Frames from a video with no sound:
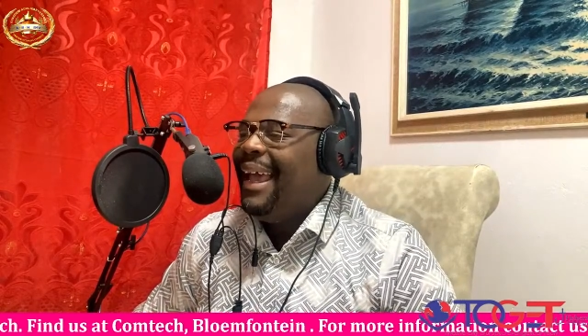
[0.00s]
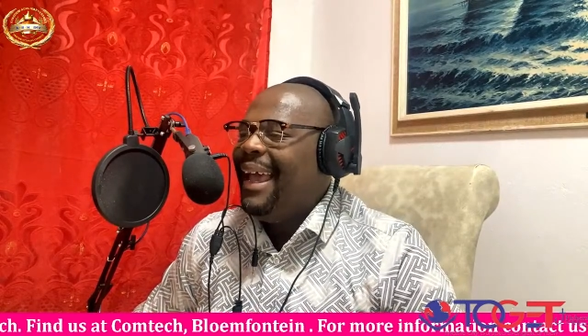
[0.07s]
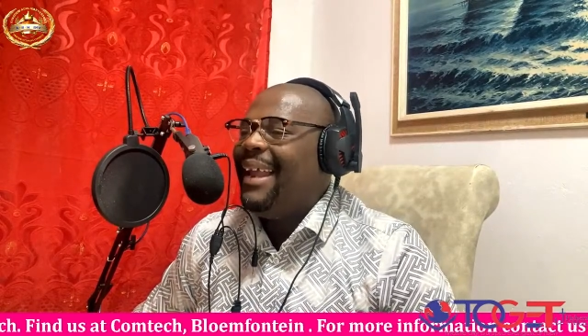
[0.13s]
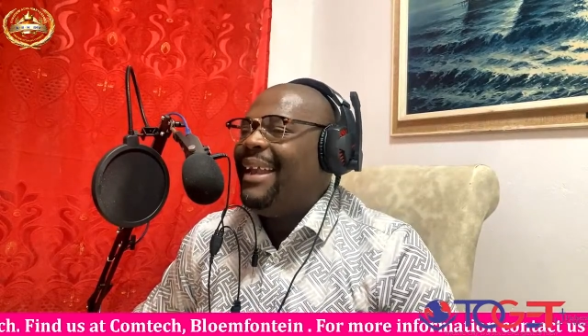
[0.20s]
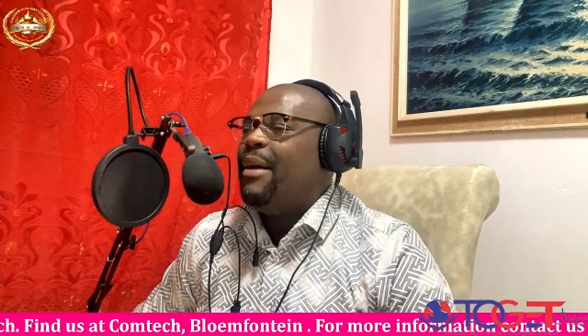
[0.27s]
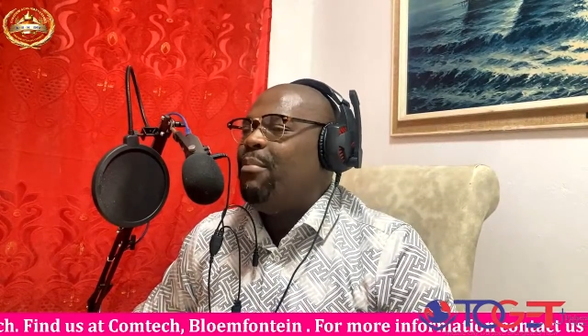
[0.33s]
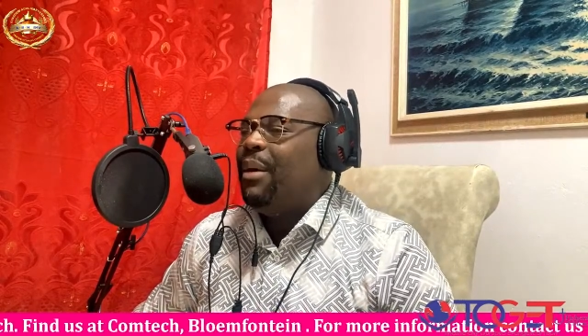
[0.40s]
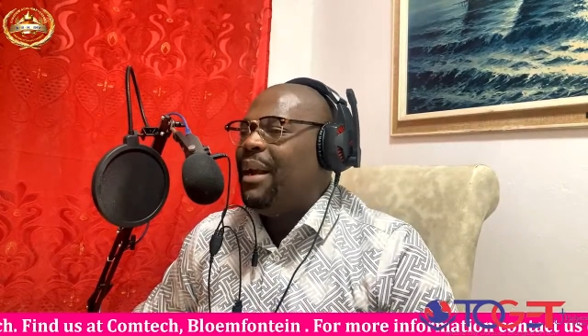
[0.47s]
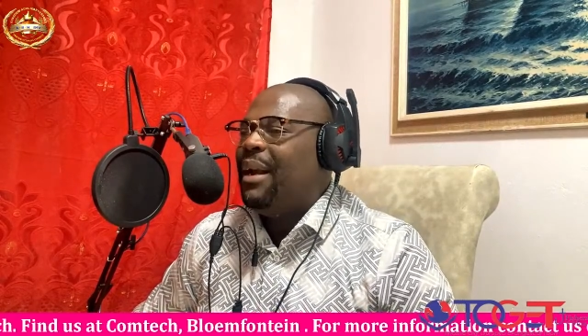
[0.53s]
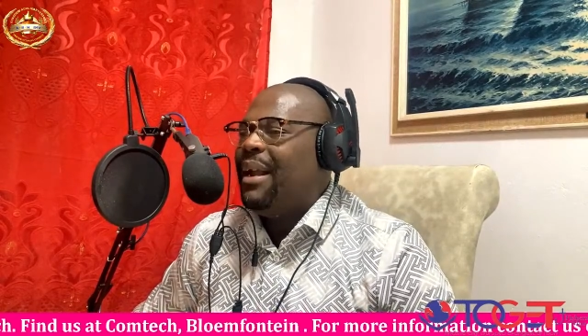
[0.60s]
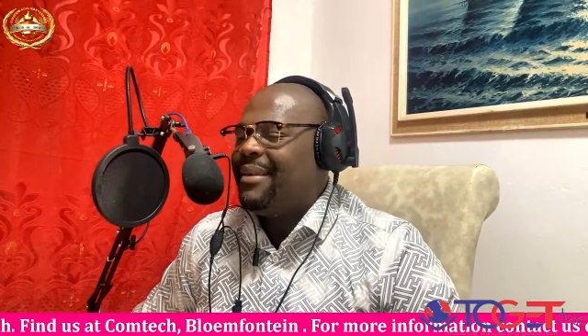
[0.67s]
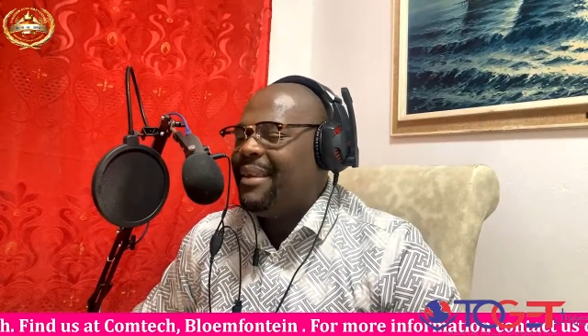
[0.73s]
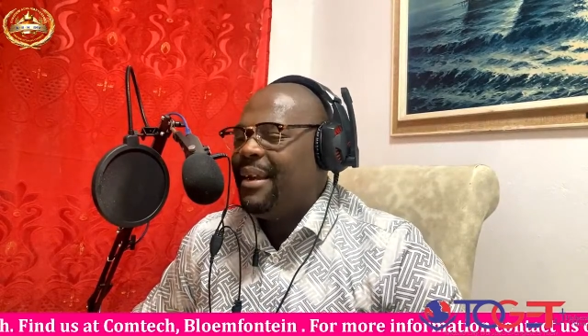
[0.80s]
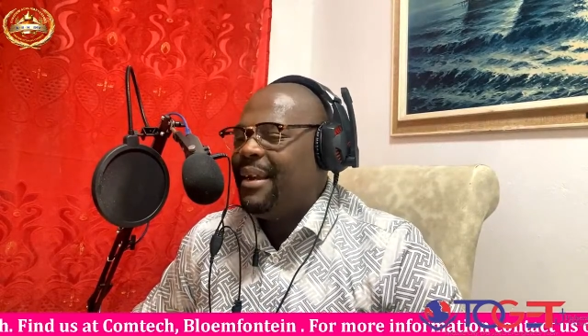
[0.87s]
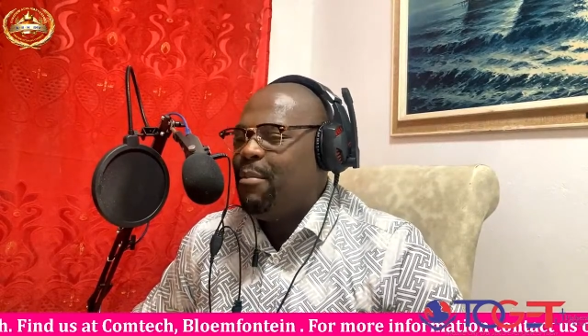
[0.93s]
and a
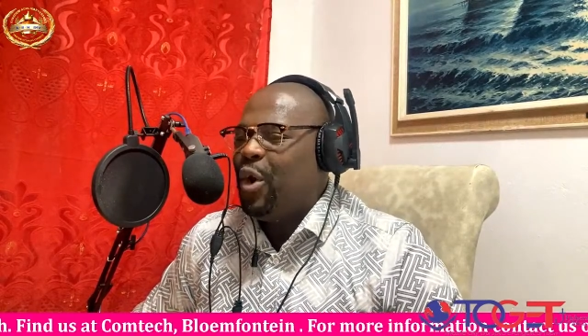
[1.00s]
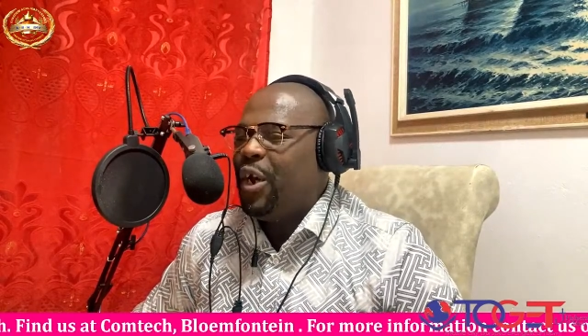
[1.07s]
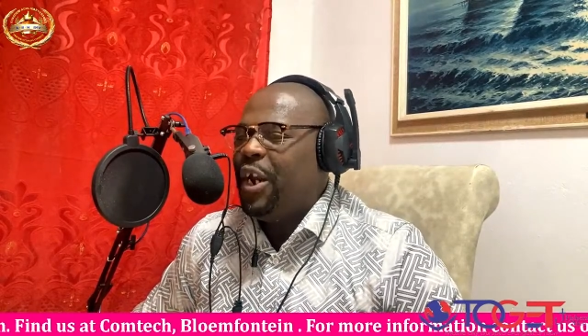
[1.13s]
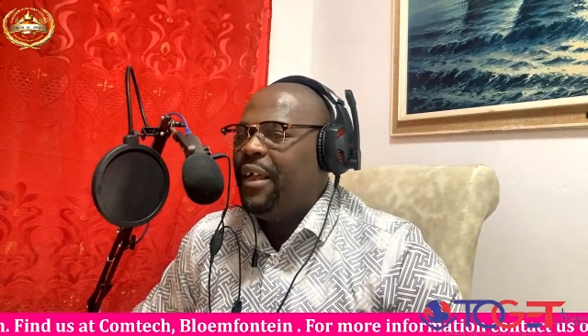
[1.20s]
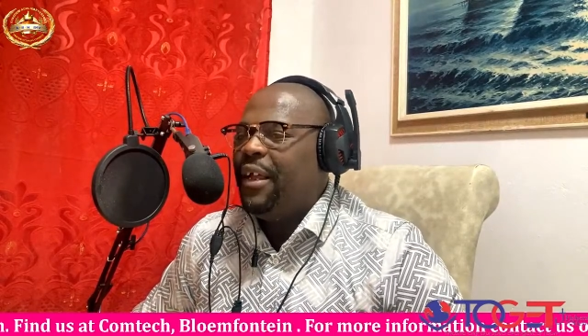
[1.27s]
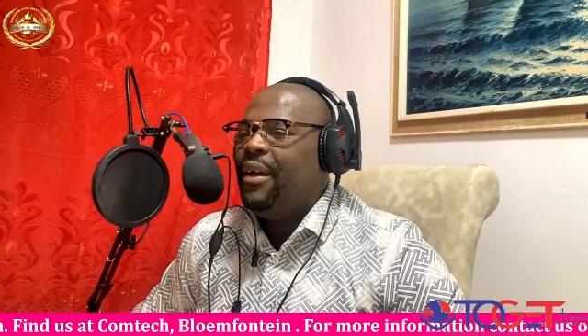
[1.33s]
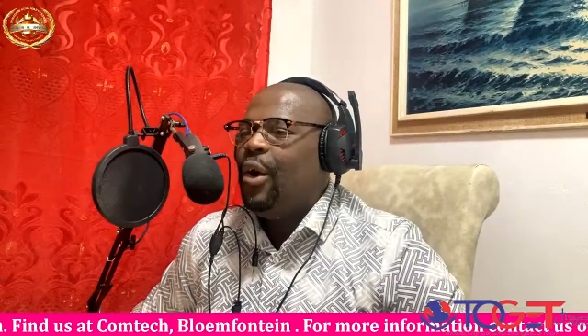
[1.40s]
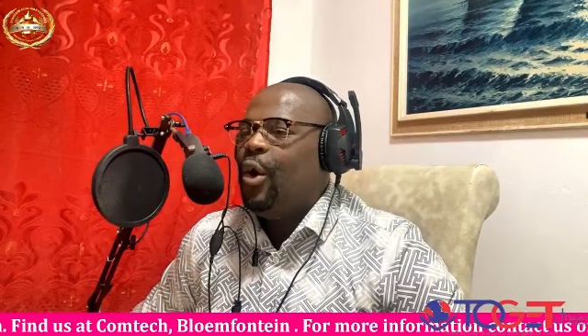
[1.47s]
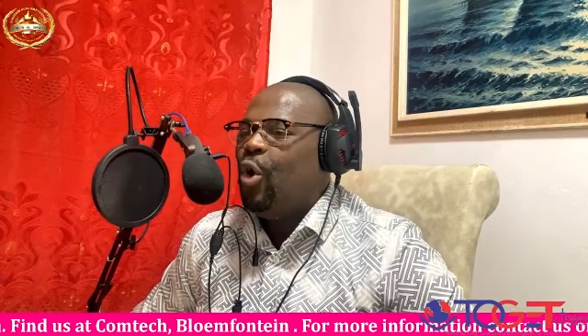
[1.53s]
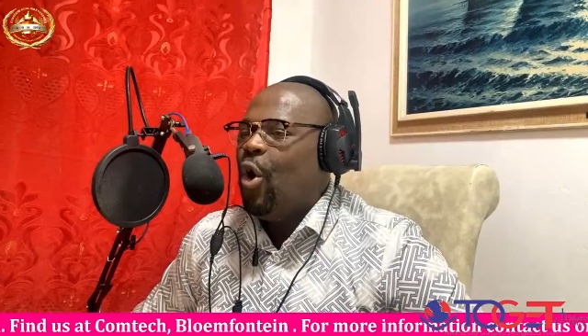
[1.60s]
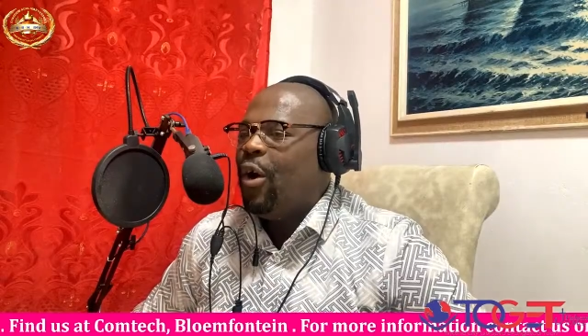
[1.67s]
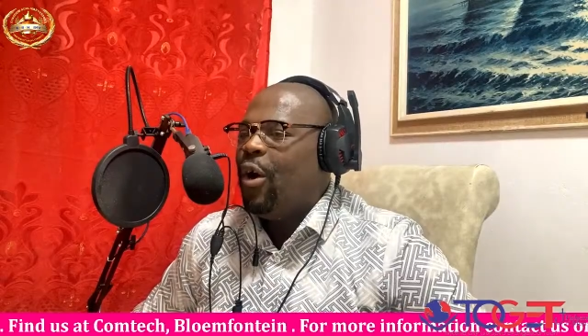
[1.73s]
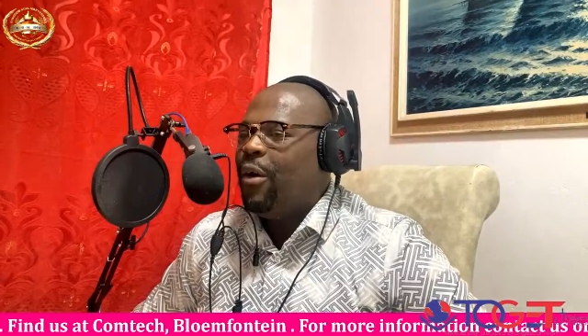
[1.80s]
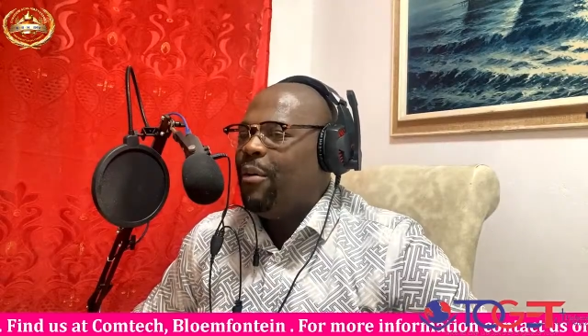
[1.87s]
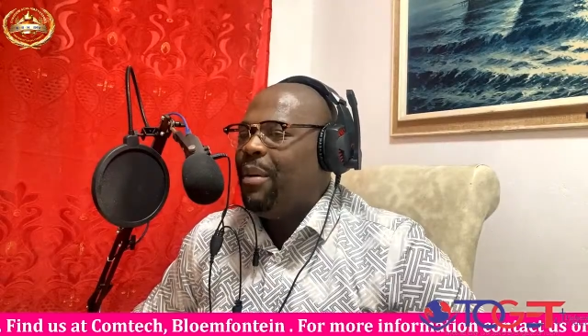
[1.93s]
blessed morning.
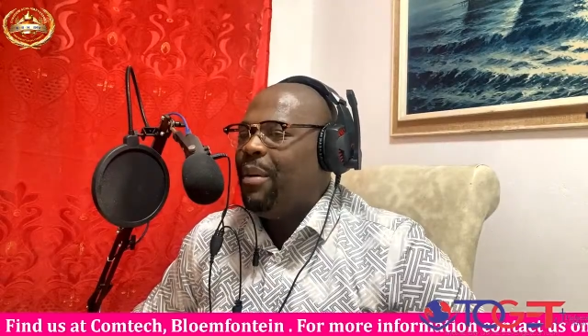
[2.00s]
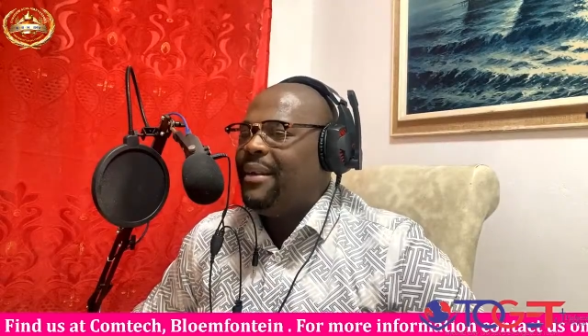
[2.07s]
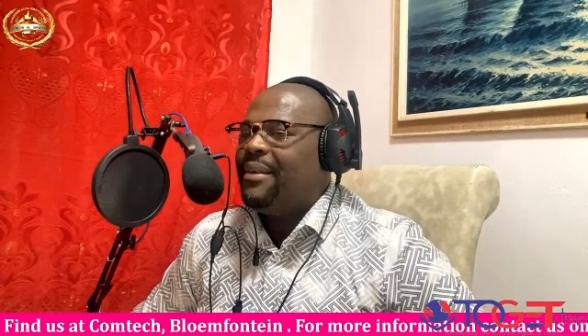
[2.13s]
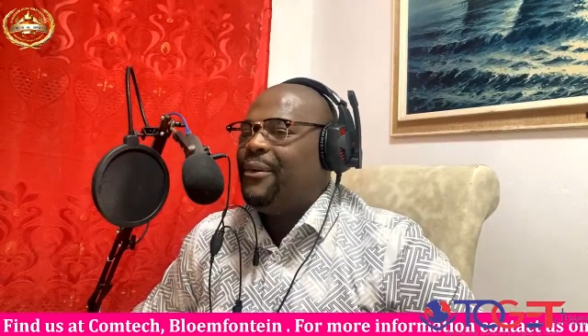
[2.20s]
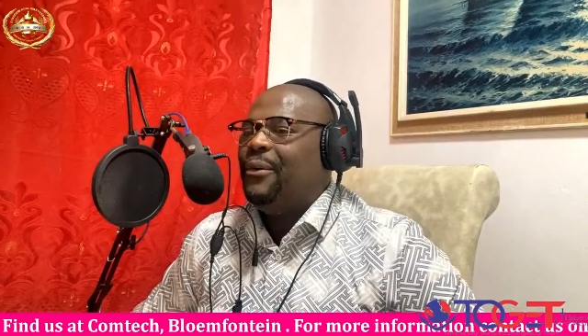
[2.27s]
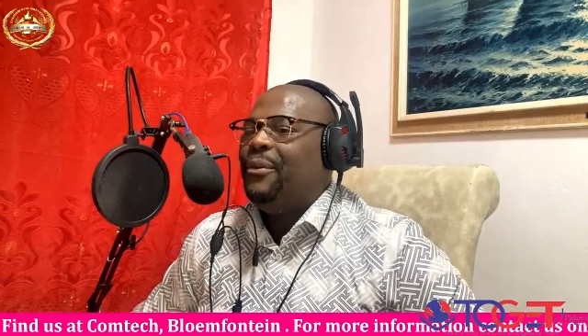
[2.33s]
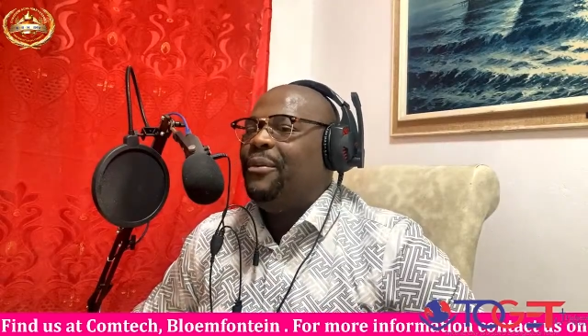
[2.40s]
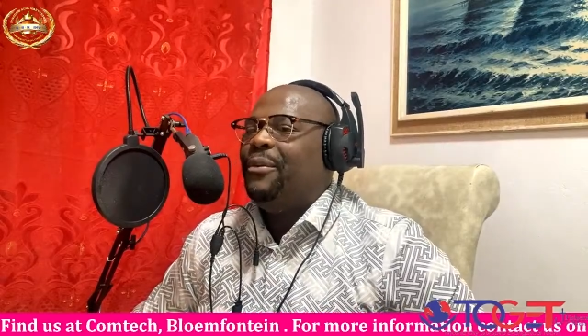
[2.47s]
God bless you.